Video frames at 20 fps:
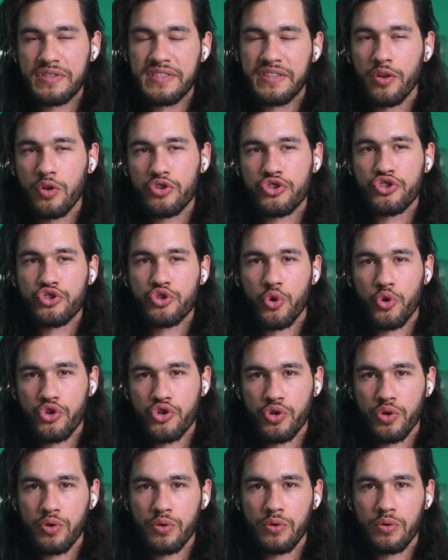still
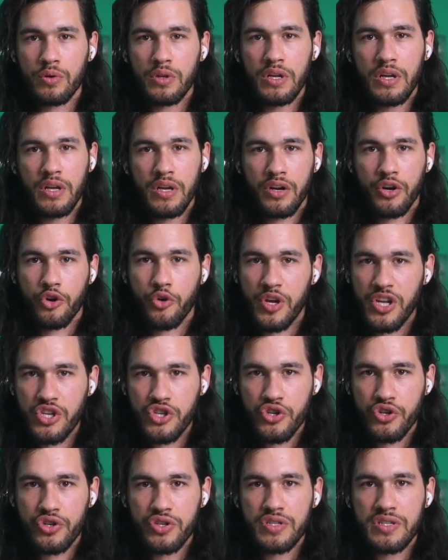social
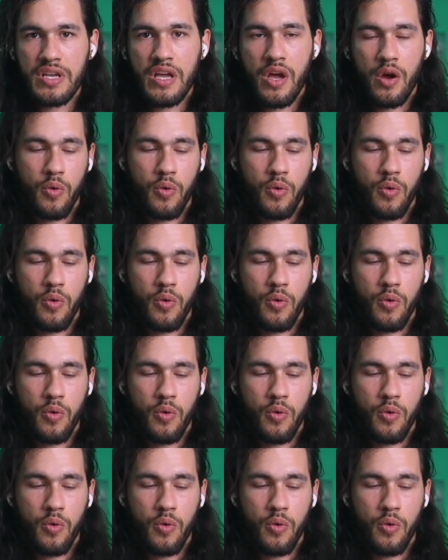creatures